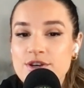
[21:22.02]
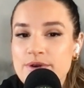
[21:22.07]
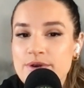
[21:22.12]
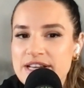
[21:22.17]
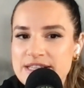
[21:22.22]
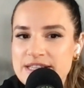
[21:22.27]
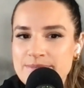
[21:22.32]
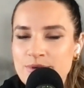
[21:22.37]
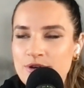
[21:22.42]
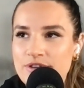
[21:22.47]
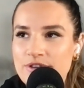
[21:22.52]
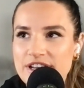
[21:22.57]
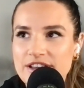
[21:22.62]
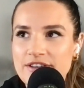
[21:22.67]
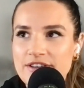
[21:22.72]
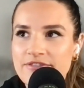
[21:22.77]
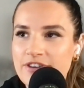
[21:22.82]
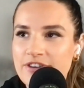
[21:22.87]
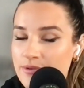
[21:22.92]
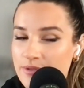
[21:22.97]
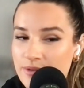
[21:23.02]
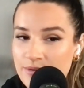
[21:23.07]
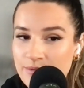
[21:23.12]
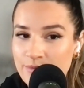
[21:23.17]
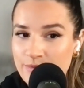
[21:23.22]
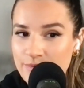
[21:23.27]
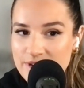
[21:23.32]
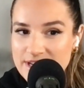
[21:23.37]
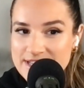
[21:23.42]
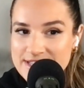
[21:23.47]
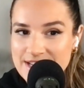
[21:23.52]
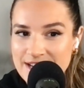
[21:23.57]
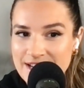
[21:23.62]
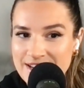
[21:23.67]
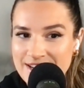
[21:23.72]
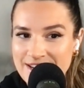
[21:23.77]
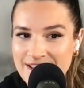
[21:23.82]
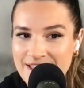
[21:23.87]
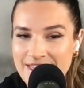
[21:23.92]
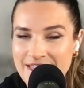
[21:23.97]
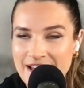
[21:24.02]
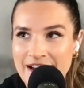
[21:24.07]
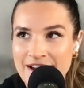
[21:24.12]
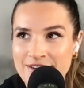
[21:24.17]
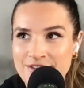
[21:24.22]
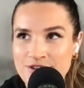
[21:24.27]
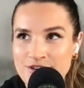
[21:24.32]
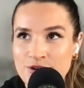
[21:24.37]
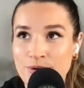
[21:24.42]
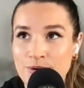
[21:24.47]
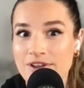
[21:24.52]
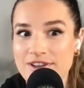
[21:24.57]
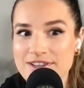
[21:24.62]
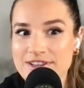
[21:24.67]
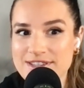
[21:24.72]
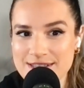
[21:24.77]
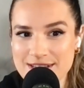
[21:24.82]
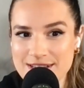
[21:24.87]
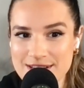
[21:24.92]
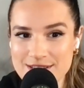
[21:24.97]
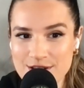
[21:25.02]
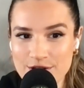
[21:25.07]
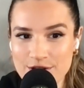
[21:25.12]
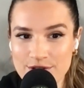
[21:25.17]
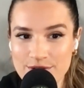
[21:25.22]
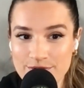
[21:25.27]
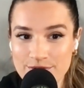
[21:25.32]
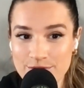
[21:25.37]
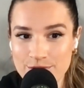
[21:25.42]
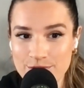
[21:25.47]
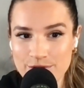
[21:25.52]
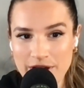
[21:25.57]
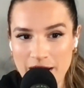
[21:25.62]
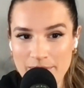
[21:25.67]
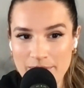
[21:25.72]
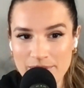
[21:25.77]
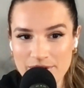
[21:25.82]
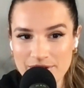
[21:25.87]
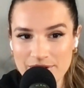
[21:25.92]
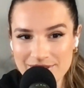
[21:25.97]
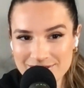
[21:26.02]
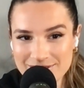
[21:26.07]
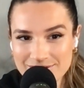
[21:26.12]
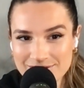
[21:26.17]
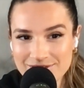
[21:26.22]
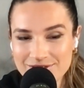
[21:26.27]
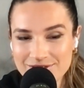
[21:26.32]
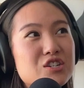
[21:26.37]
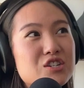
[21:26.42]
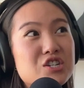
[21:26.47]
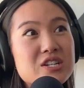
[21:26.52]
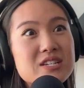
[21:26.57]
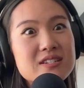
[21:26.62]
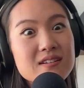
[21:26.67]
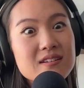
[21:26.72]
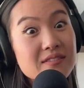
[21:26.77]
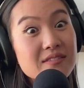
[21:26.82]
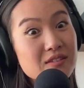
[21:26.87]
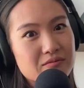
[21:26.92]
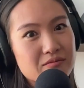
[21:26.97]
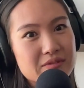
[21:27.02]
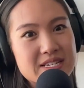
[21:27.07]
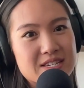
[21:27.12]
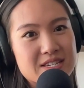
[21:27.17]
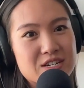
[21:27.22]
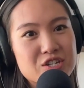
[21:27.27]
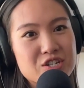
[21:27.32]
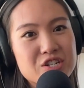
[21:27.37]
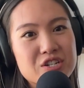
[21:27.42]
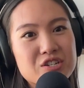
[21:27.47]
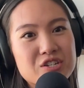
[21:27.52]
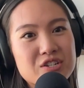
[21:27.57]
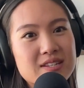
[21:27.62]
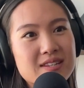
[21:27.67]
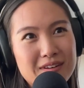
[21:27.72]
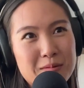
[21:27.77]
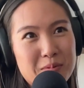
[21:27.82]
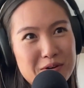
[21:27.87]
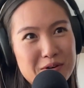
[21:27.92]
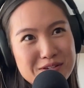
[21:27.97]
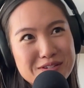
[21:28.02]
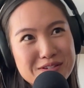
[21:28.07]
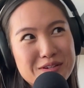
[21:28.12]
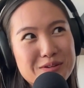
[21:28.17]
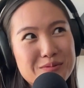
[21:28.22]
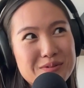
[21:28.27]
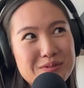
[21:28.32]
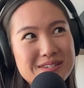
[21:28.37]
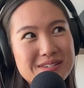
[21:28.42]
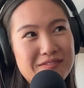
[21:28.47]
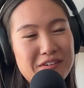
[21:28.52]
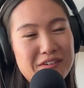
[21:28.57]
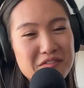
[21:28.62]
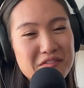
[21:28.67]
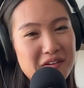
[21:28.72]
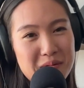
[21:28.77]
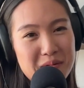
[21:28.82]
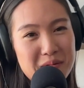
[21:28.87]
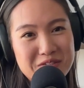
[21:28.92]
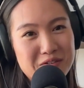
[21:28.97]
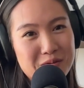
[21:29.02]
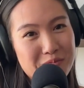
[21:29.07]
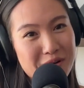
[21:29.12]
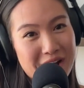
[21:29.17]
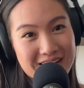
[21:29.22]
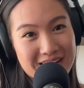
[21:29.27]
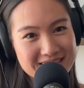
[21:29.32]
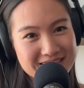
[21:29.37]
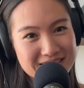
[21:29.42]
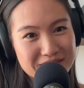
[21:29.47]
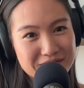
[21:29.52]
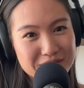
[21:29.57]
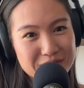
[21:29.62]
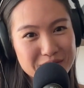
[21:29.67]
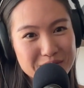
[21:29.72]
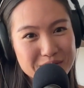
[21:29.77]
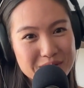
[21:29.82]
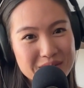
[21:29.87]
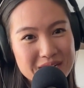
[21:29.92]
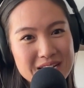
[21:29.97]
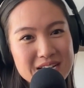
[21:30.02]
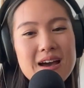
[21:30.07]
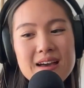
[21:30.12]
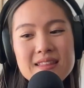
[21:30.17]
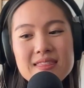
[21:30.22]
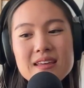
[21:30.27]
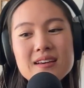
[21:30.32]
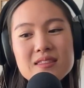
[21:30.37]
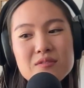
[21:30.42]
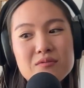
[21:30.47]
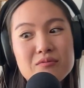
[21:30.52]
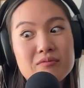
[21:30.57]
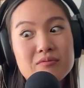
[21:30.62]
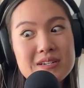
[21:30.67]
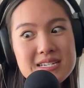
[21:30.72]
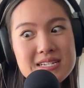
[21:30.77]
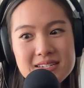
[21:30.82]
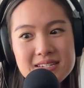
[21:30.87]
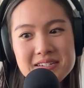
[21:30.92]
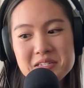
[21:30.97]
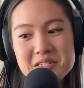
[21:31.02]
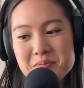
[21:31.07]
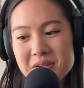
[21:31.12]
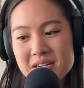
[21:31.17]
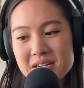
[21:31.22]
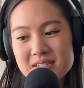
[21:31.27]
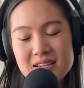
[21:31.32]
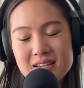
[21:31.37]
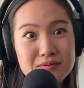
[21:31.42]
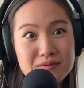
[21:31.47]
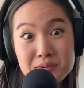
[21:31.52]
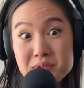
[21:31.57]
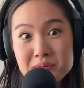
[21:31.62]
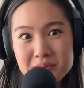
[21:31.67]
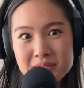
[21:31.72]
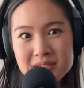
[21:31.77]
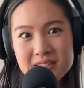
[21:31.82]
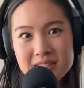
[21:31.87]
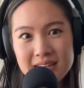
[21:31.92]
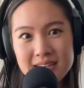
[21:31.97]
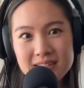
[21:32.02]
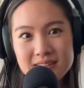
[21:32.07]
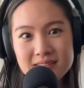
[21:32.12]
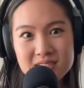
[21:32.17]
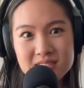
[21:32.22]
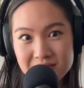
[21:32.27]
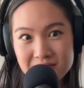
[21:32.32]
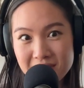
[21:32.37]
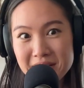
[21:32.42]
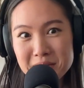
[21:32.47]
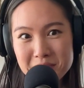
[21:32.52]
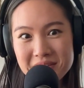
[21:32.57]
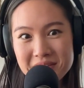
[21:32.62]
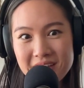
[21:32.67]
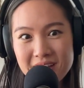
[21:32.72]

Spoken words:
So is Marie Laveau the reason that New Orleans is considered the voodoo capital? She's not the reason. She's just a person who is very famous for practicing voodoo. I think the reason is because voodoo really like developed